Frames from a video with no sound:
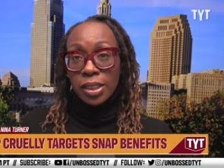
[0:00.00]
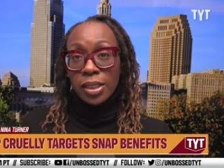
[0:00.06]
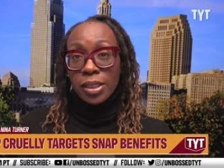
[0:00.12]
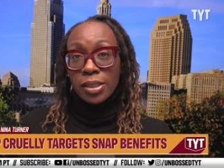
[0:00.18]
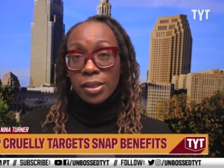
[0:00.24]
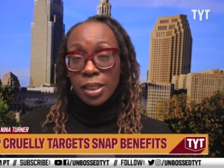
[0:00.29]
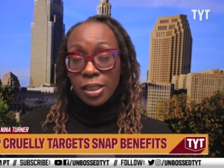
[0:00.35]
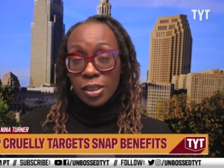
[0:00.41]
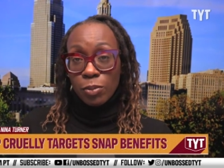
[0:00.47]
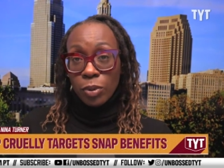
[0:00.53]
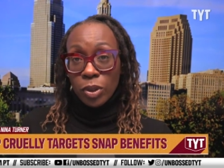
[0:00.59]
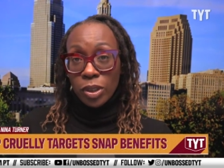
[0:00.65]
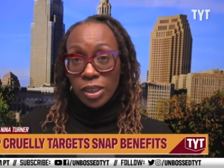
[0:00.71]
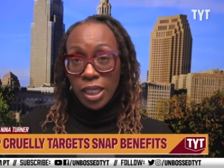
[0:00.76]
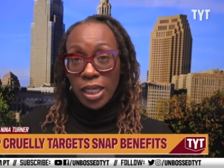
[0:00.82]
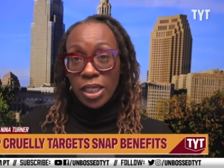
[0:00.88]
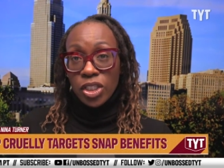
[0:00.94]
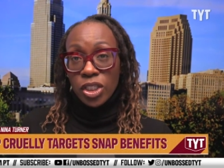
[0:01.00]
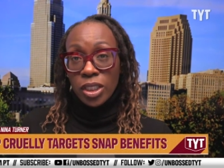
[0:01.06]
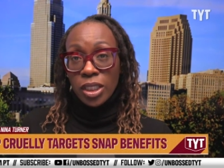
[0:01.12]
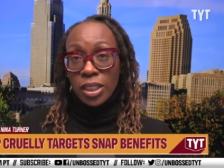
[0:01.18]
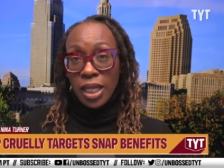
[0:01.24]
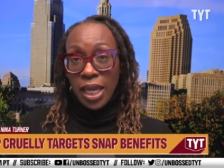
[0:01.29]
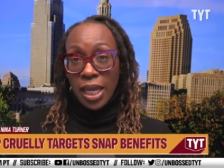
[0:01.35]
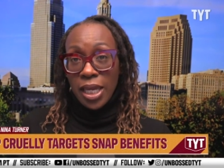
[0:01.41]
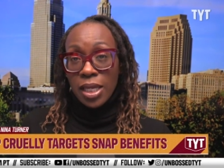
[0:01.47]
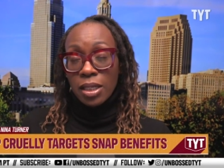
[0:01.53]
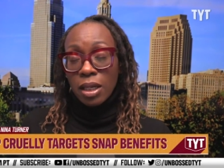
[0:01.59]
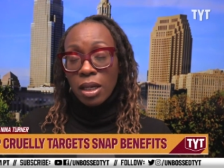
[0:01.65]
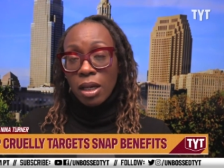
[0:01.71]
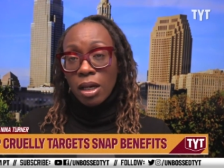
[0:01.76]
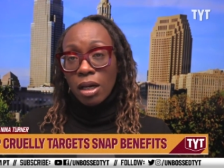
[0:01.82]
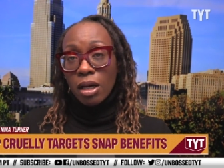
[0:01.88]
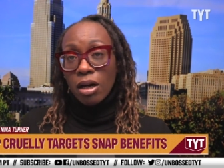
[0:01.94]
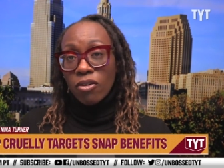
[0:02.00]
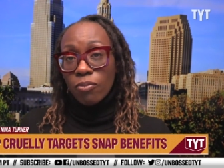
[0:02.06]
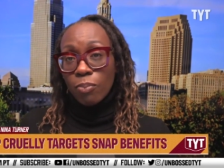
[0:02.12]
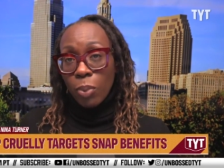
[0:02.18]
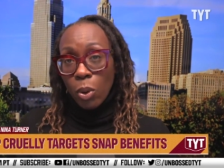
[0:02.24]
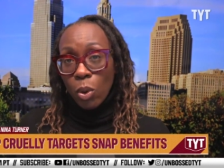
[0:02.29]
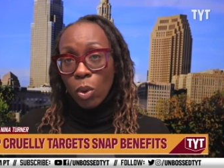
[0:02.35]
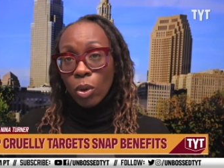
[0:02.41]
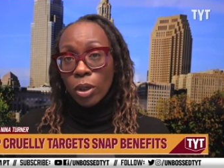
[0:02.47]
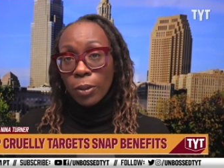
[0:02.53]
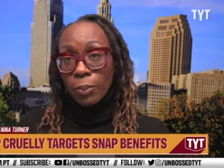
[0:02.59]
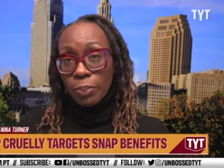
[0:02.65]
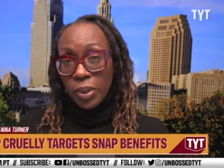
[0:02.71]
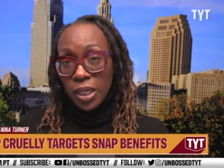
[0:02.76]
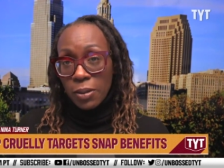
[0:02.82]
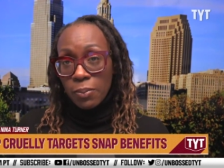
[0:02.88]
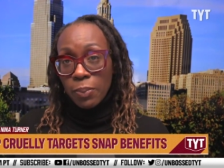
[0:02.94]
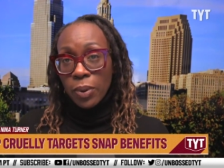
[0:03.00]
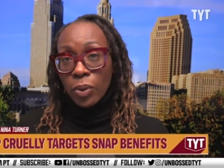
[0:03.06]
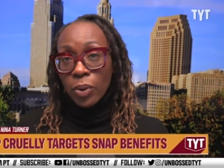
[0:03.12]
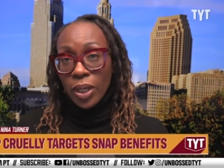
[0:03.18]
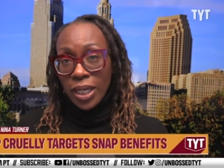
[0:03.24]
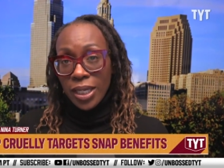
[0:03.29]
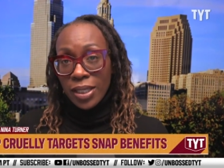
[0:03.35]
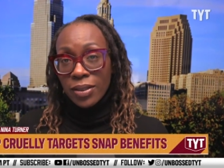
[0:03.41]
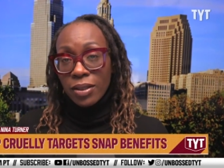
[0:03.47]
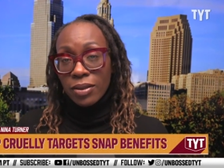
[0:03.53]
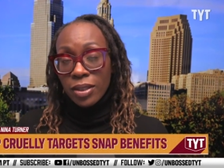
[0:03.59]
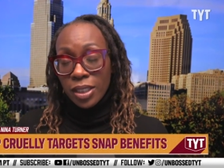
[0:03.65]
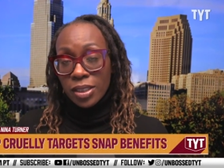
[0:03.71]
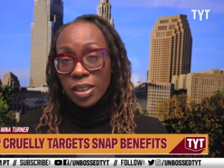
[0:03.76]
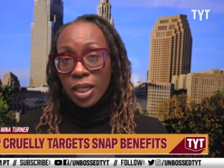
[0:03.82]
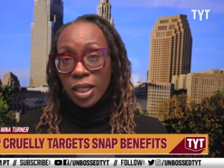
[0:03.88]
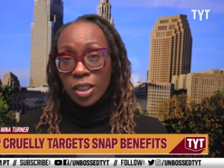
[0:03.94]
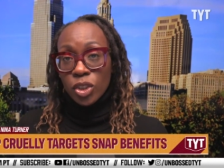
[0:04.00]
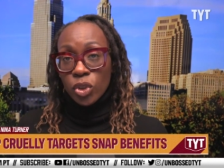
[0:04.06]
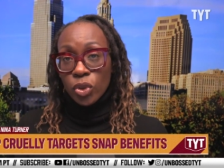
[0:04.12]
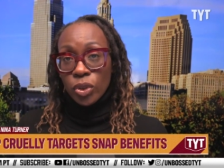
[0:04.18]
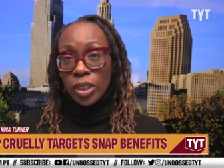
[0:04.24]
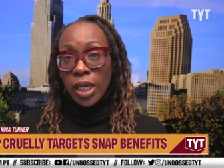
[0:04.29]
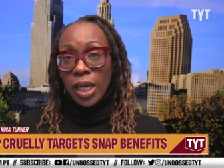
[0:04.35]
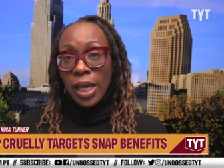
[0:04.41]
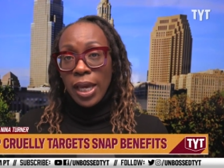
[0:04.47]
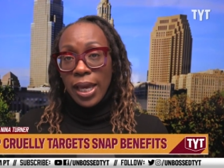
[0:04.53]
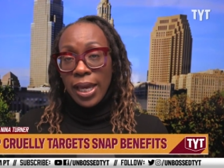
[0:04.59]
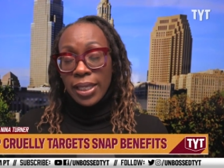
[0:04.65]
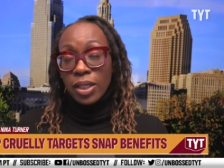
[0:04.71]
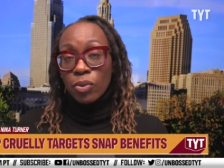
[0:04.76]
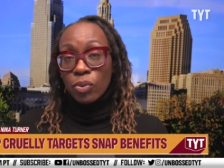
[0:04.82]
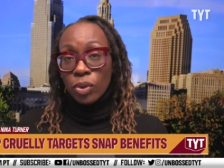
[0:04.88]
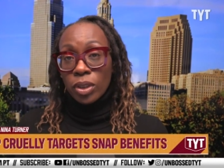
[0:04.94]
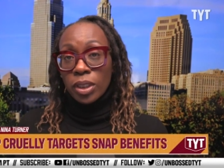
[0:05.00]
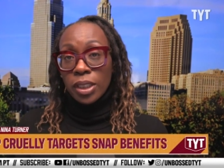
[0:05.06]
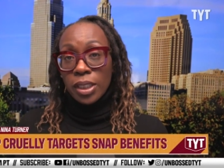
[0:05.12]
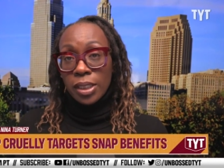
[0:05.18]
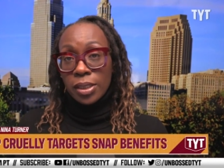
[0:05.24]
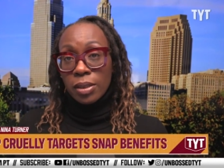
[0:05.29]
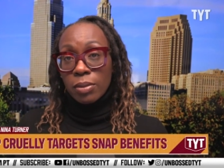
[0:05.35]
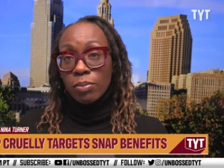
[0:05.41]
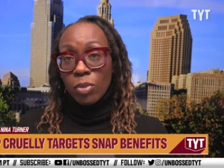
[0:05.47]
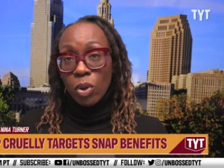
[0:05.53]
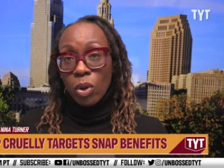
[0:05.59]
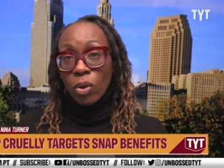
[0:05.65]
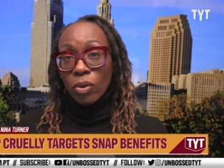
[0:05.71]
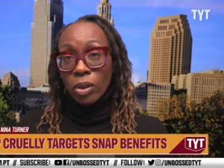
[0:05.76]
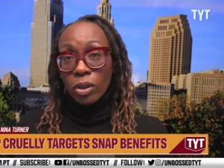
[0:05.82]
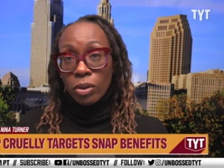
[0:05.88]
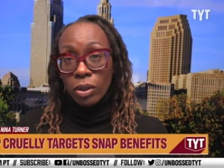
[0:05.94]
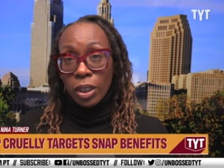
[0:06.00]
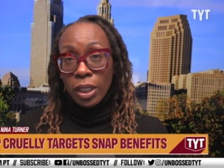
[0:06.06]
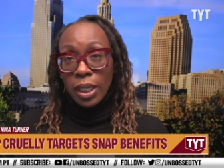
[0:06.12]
It is exploitation and hate of poor people in this country. And it really is immoral,